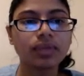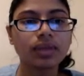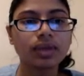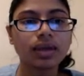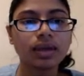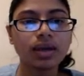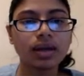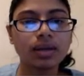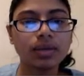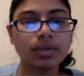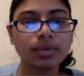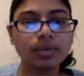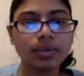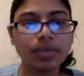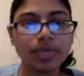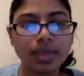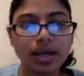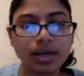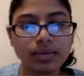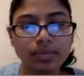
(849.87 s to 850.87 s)
And I'm going to put
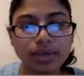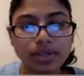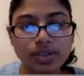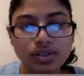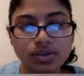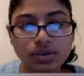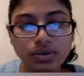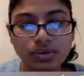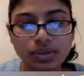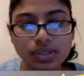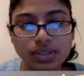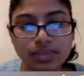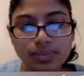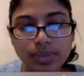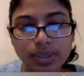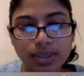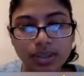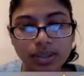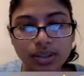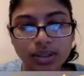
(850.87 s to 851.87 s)
that in my scrolling
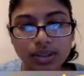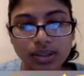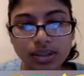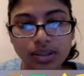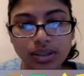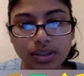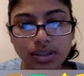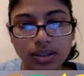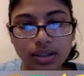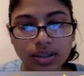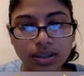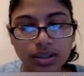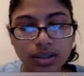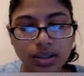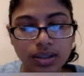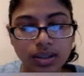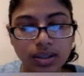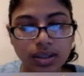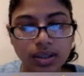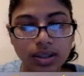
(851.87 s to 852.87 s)
speed,
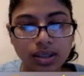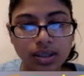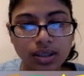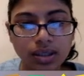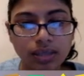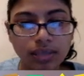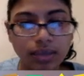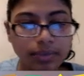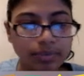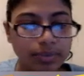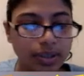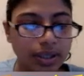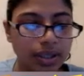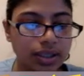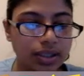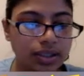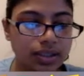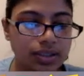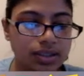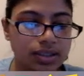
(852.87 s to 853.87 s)
in my blank,
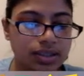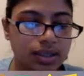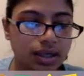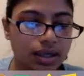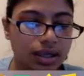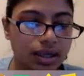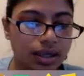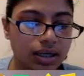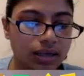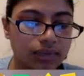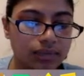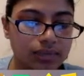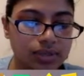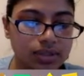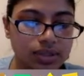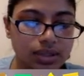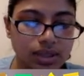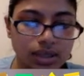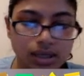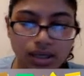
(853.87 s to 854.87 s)
times,
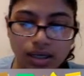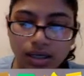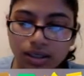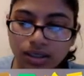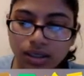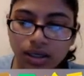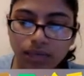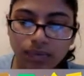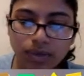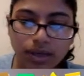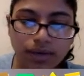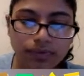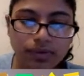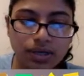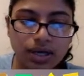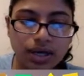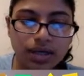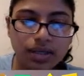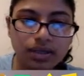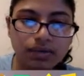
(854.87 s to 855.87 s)
and here I'm going to have
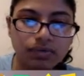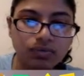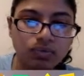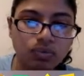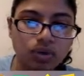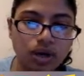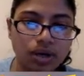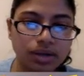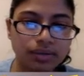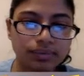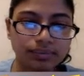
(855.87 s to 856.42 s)
-1.